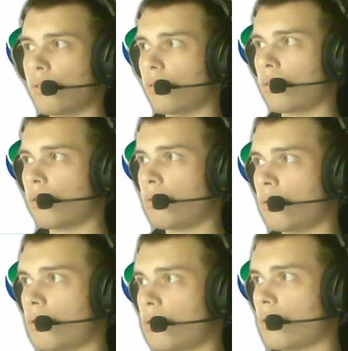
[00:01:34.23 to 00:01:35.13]
Here
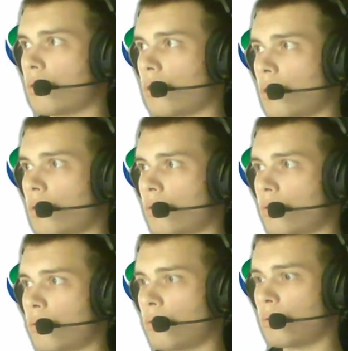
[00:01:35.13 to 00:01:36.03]
is the second
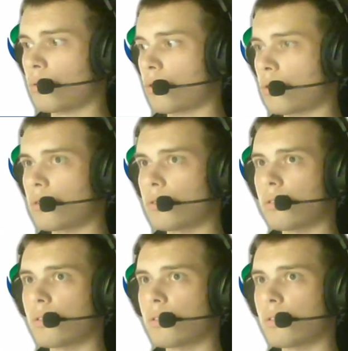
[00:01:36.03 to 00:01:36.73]
solution.